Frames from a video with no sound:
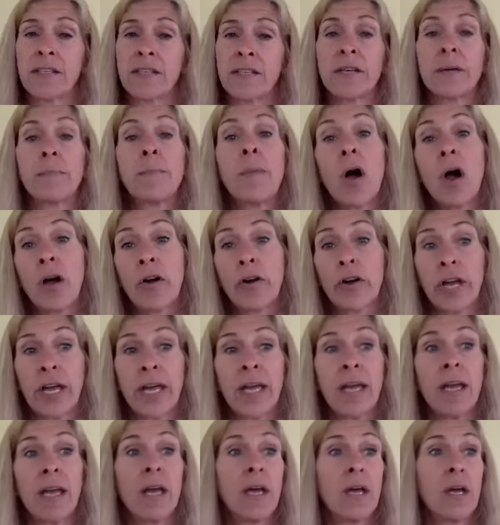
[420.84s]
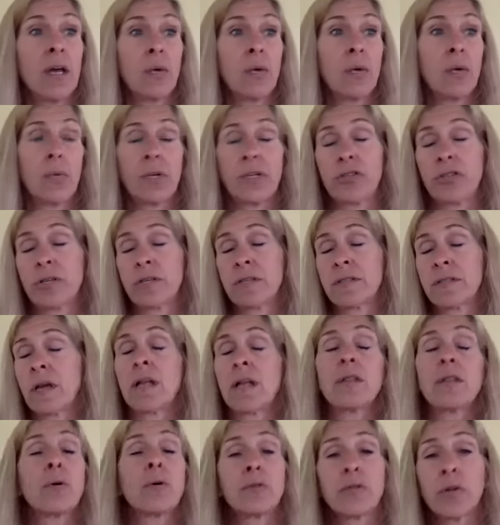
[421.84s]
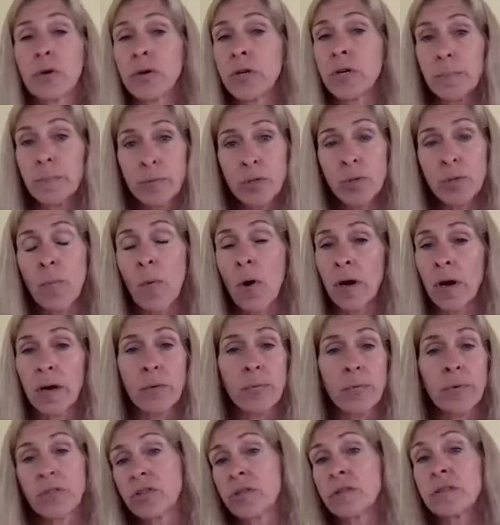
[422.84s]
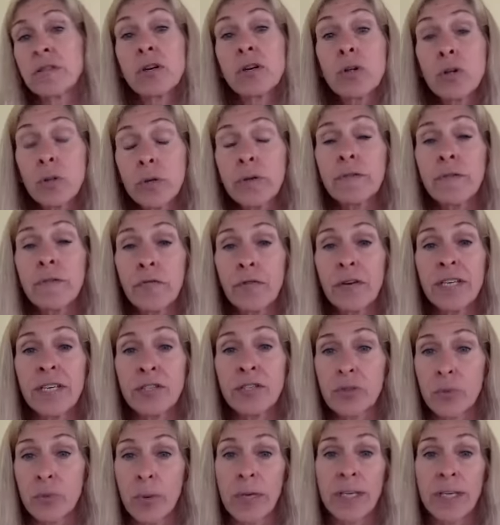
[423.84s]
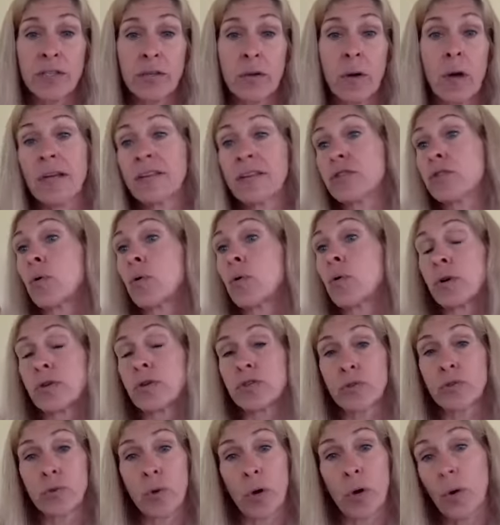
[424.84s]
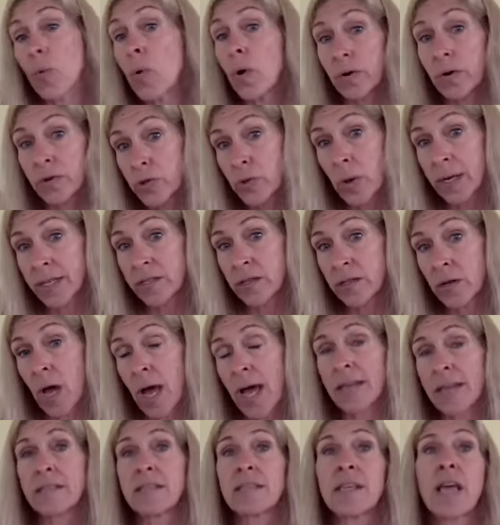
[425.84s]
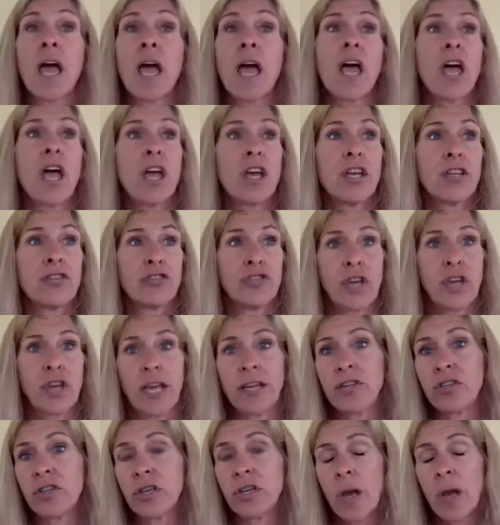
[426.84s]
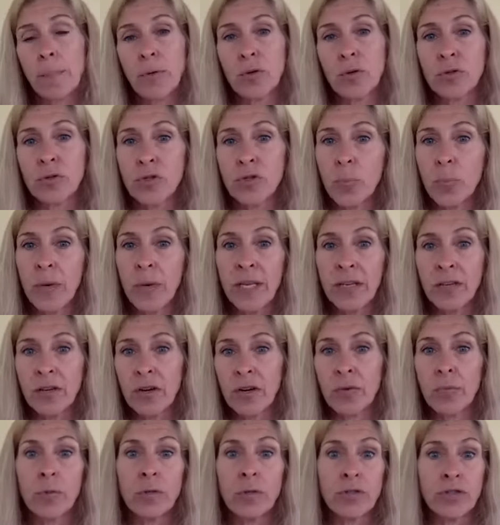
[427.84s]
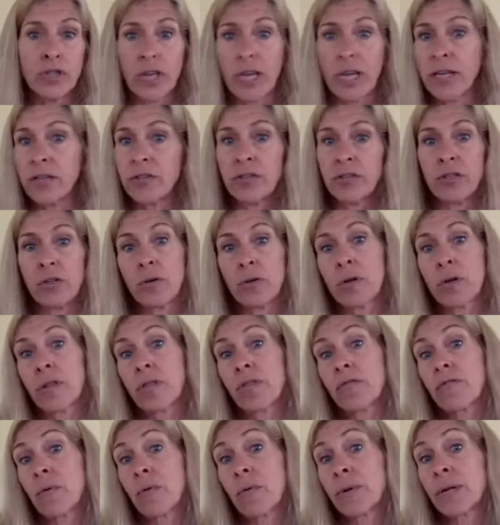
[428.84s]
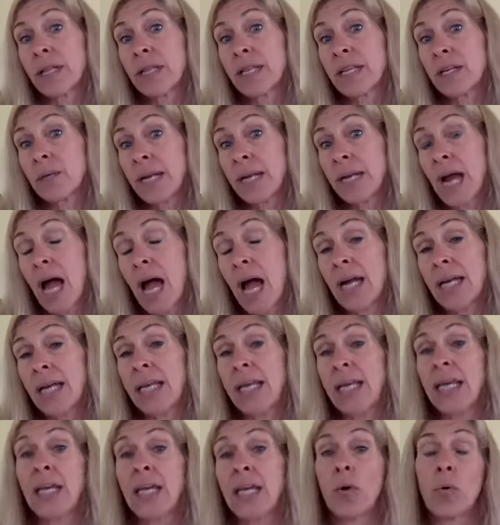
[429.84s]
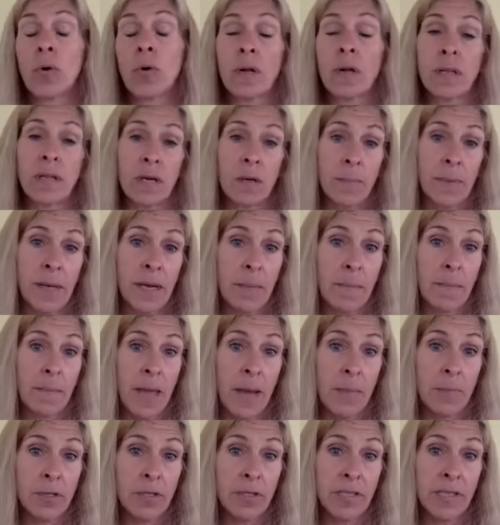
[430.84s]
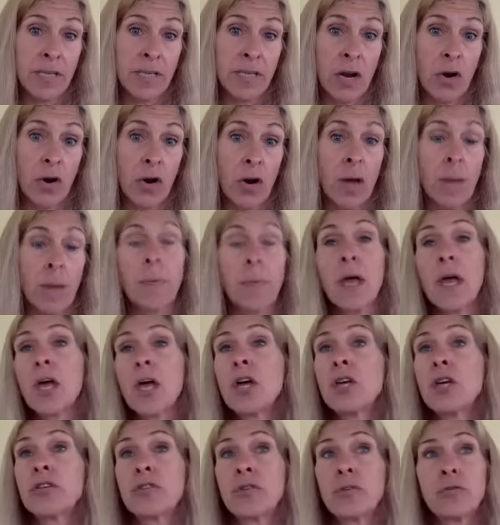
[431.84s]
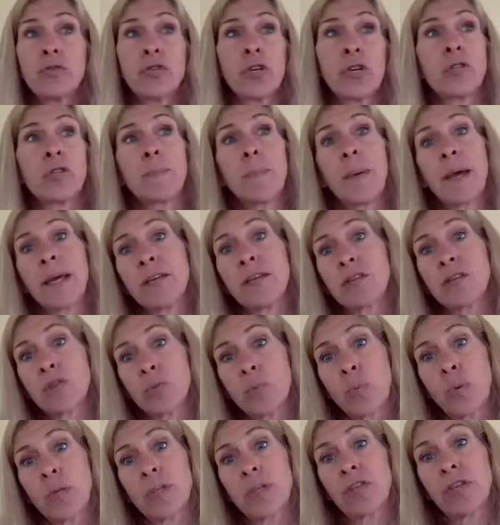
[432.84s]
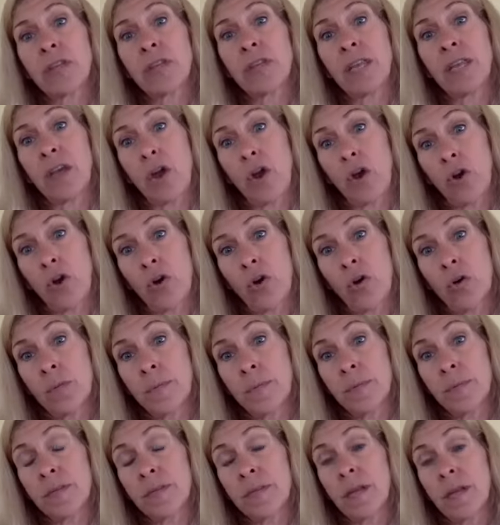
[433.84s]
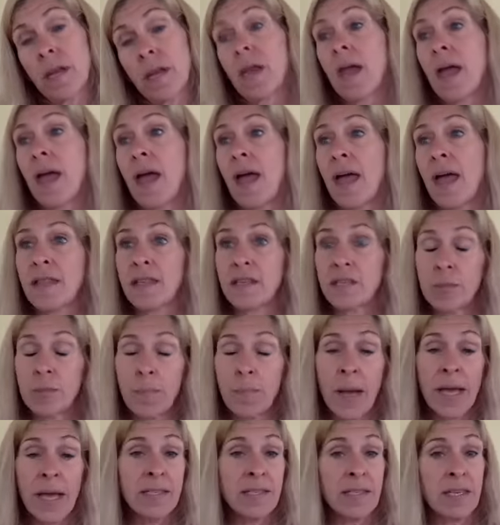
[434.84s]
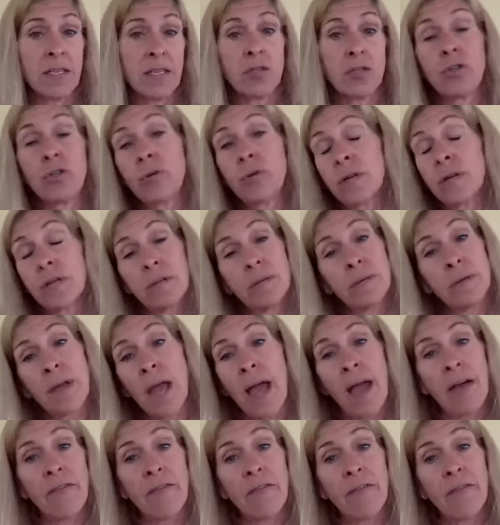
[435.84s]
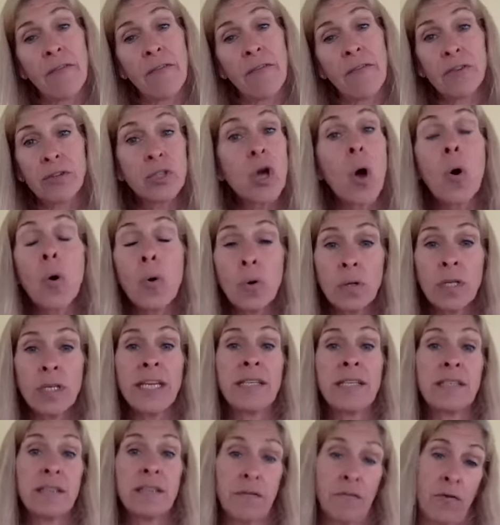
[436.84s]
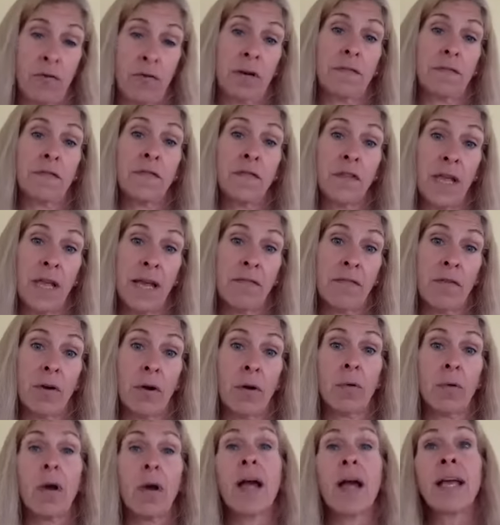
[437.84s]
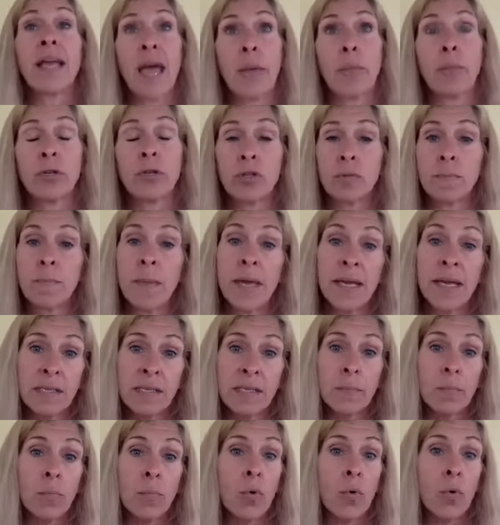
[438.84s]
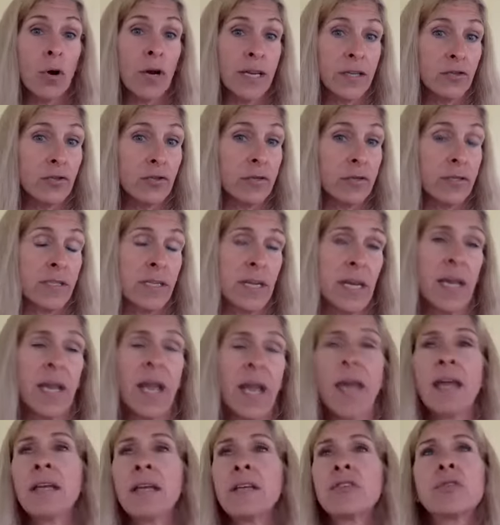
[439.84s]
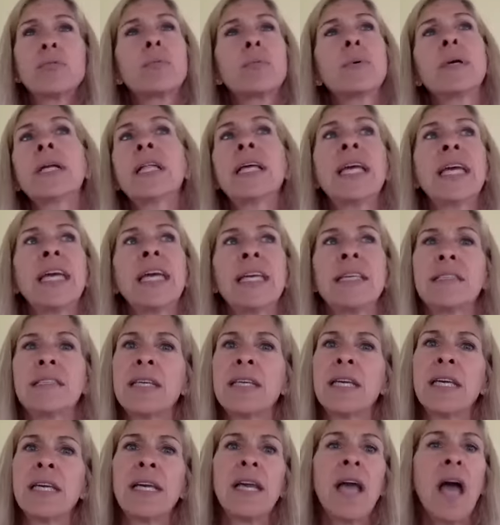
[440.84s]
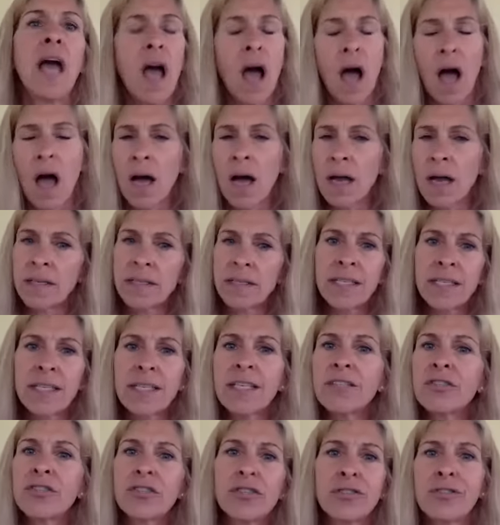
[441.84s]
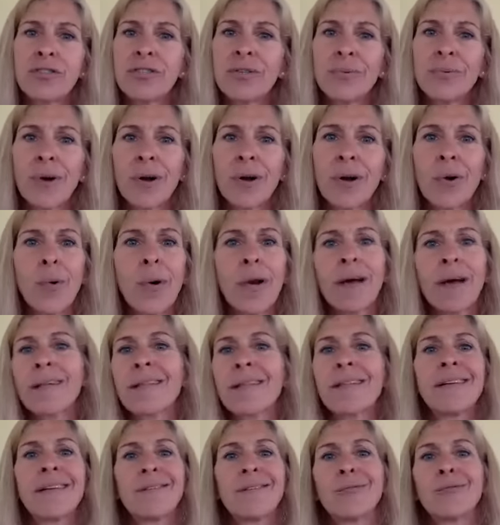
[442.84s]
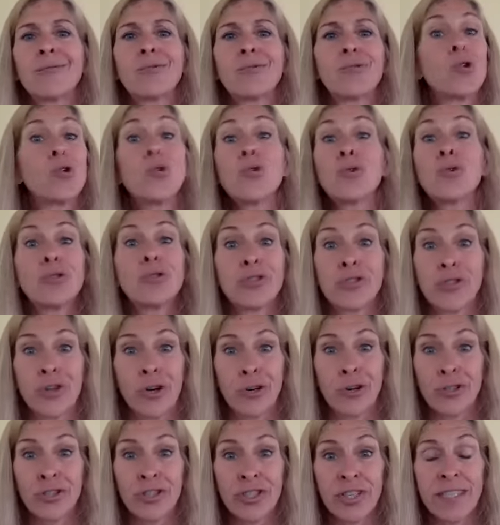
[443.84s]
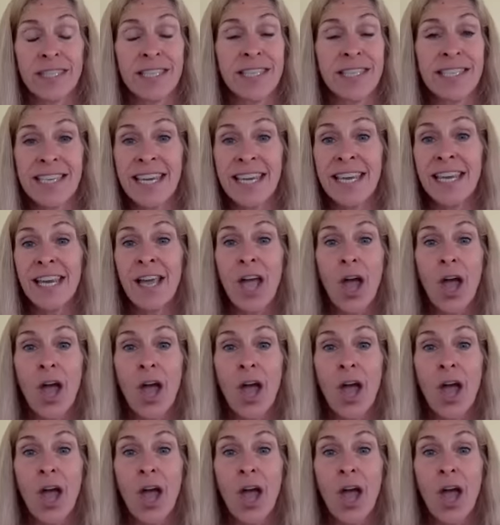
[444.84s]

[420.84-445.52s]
tamari, which is a low sodium tamari, which is a gluten-free soy sauce or soy sauce. Changing up your sweetener will change it. You can throw in a little bit of honey or a little bit of maple syrup. So just by switching the herbs and the spices, you can have a totally different flavor, again, which makes it more interesting. And it's really easy, honestly, to just do a quick little Google search and see,